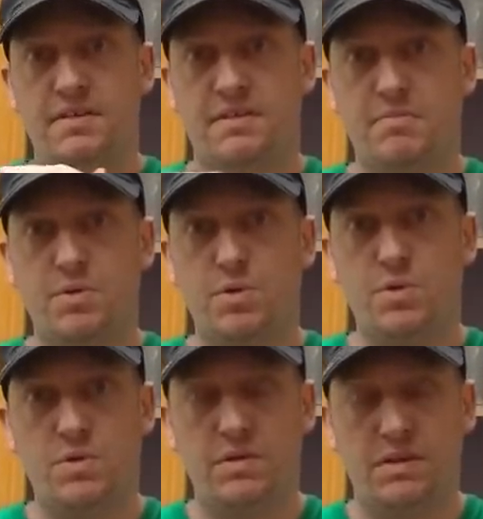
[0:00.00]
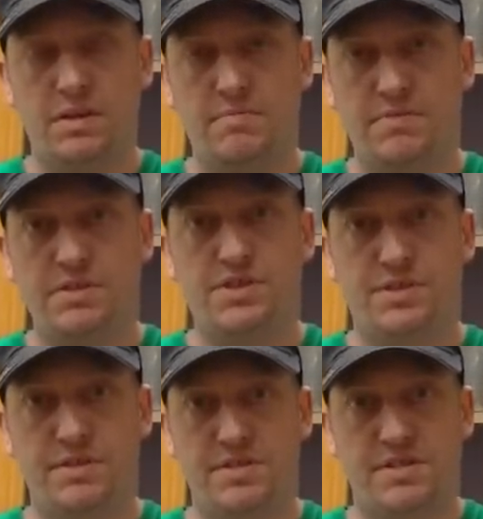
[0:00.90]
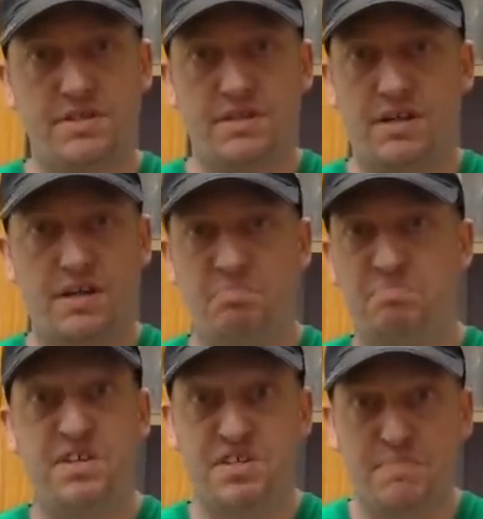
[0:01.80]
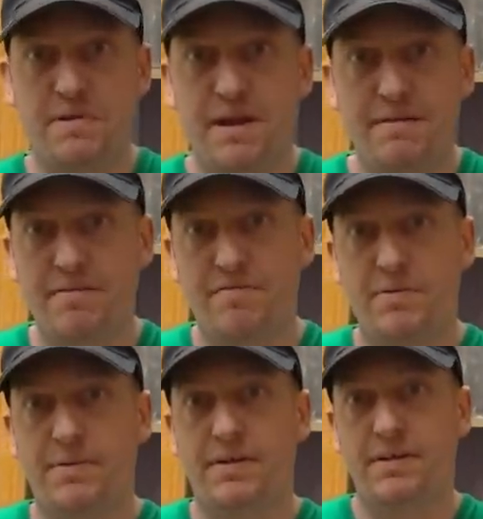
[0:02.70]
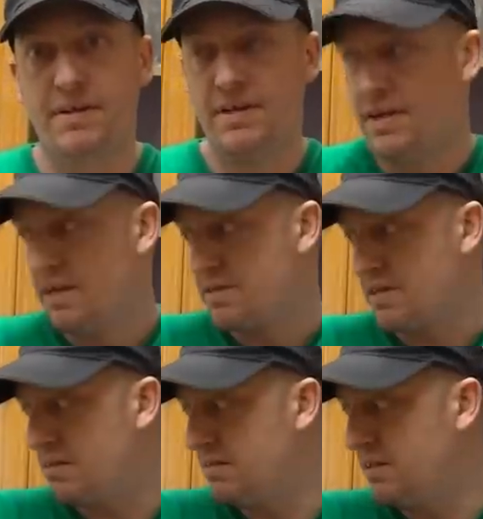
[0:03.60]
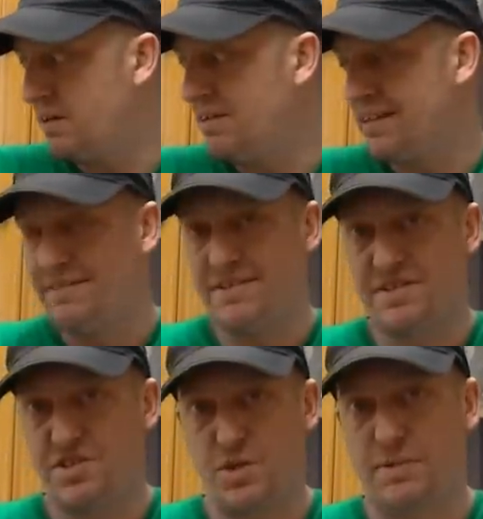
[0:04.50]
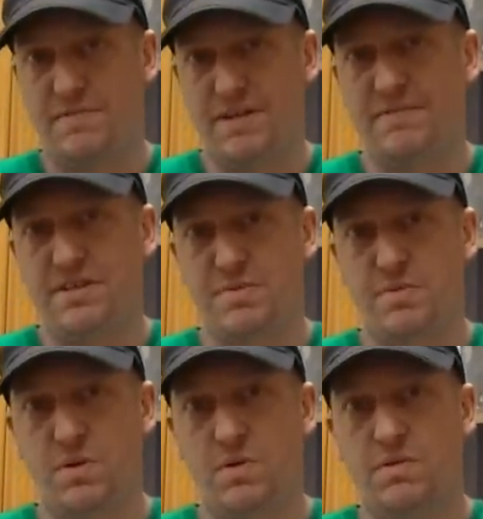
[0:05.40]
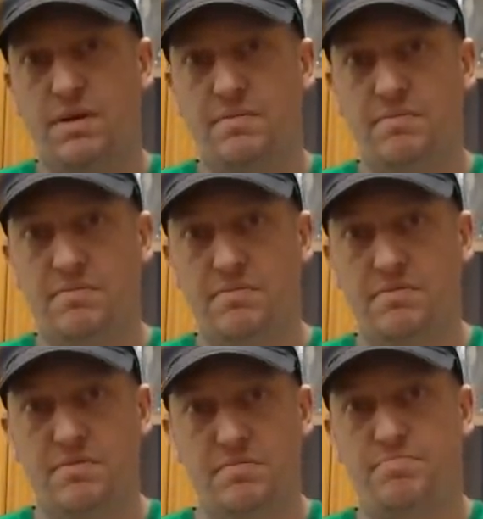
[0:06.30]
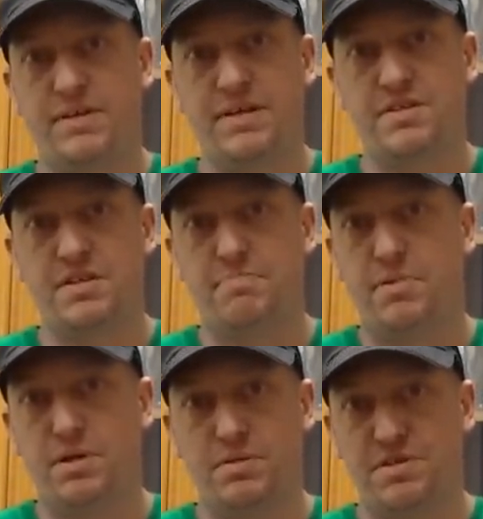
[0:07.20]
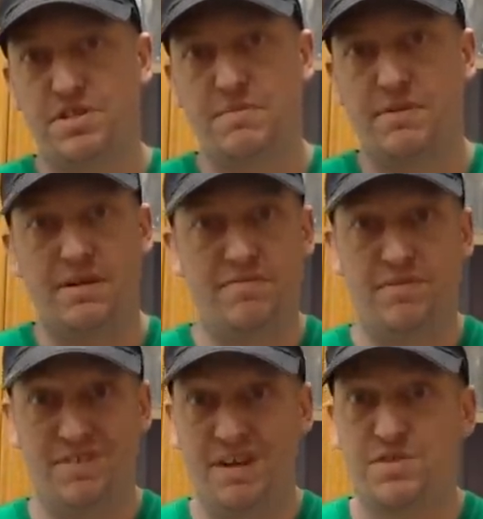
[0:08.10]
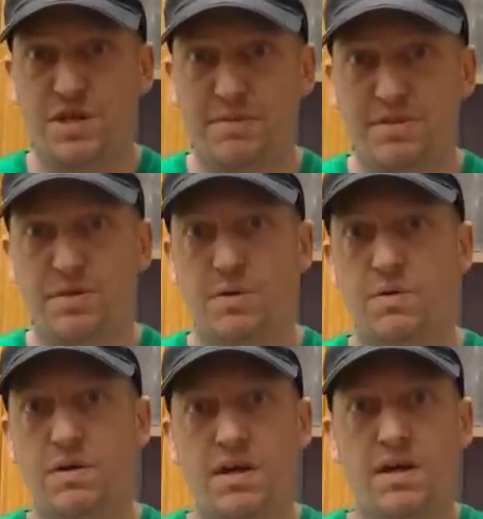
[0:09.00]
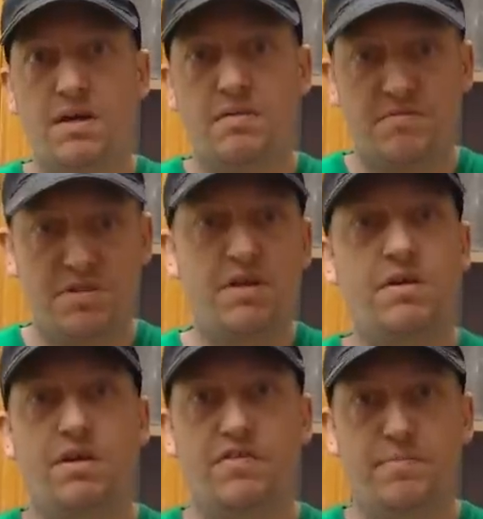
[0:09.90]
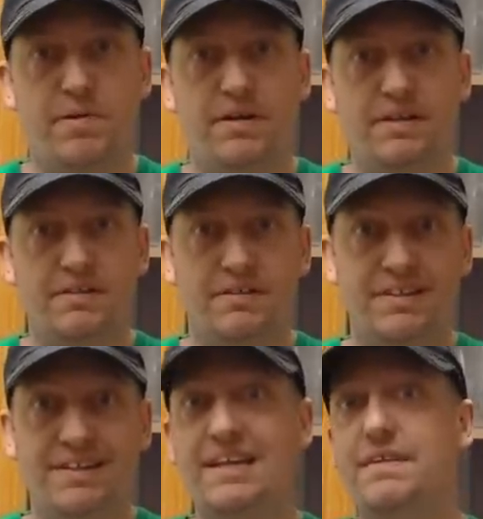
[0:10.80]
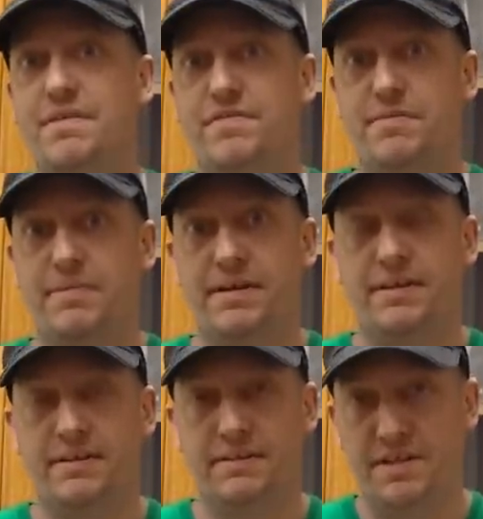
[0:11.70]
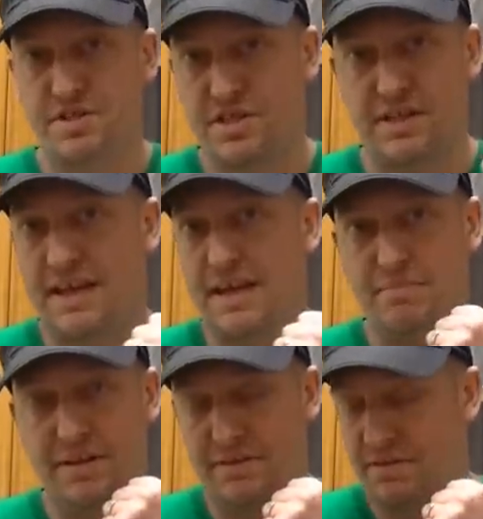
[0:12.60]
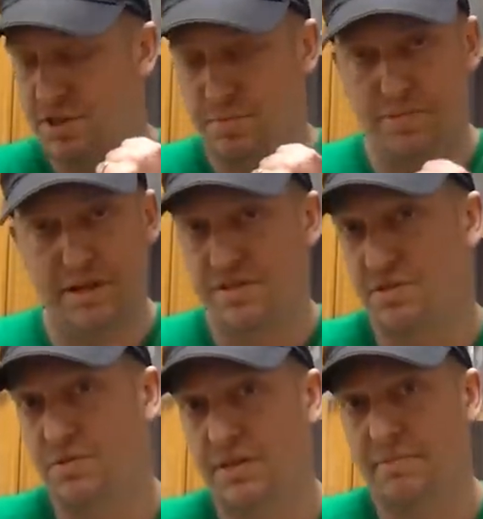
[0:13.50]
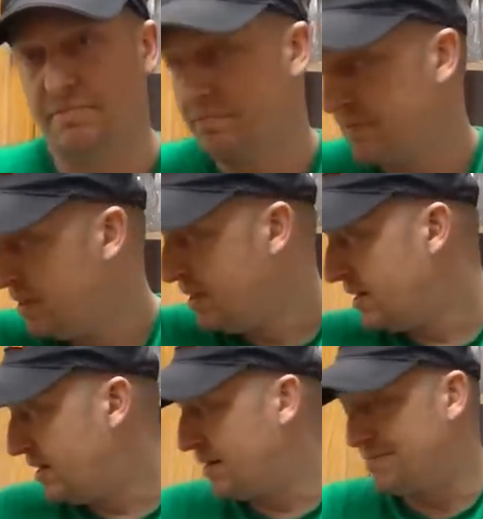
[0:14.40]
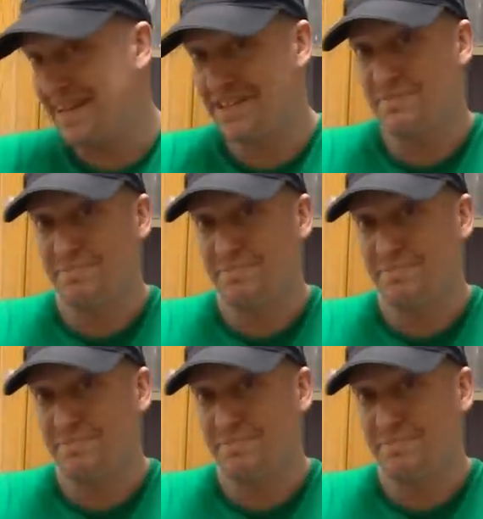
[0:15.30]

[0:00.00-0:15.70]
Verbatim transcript: the more um, nutrients are disappearing from it. So the idea is to chop it up really, really small, um, bring it to the boil and simmer it for no time at all, turn it off, put the lid on and leave it for a bit, then just get the hand blender and just blitz it all up. Um, that's